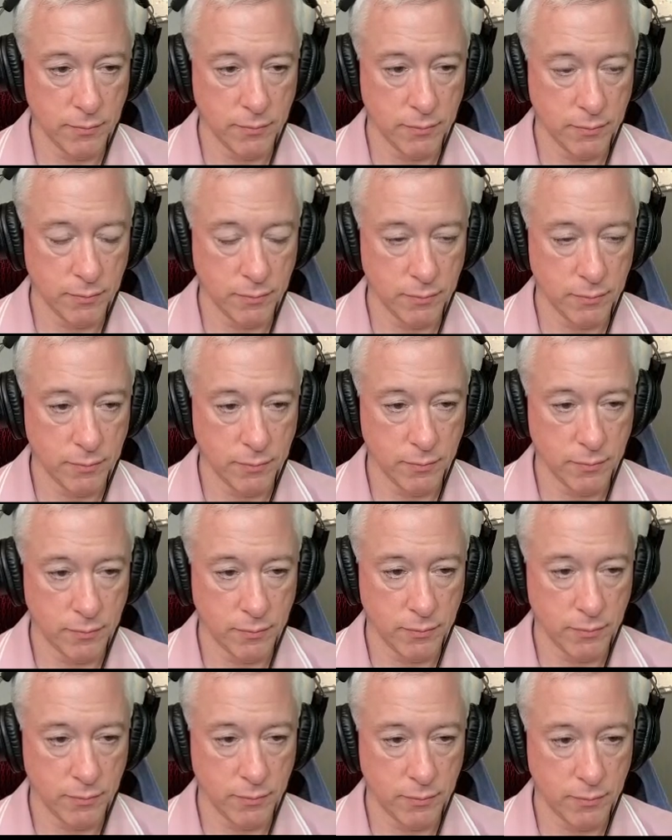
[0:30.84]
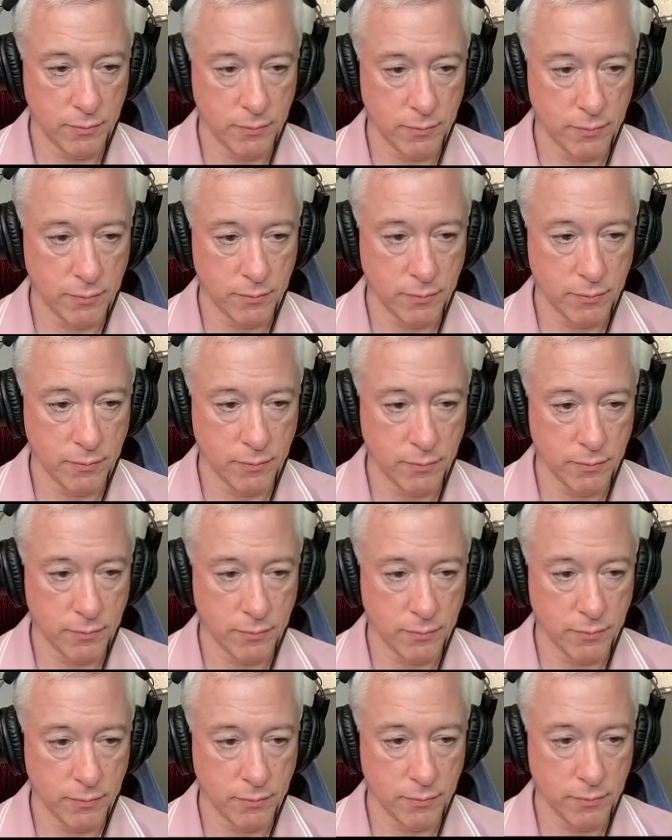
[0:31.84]

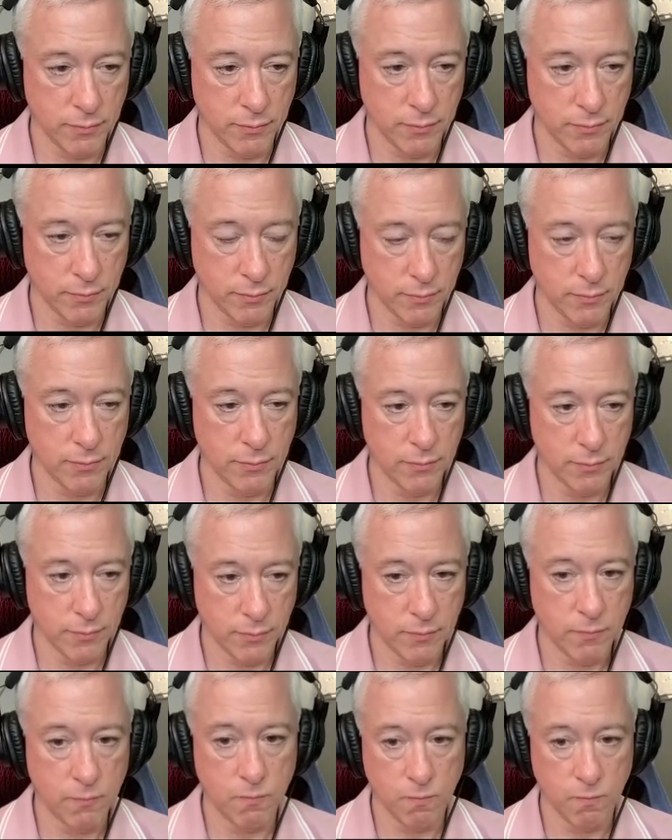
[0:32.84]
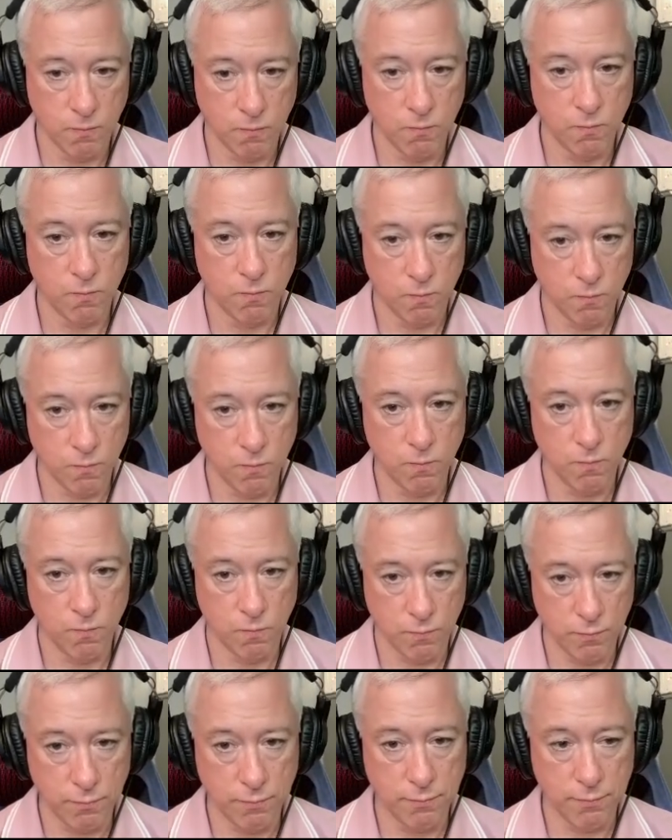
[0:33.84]

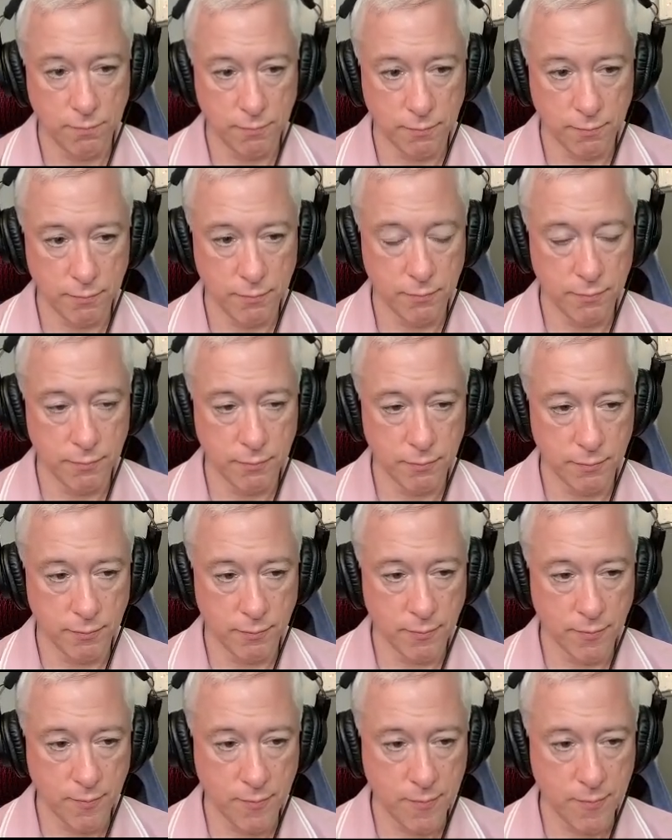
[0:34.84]
[no speech]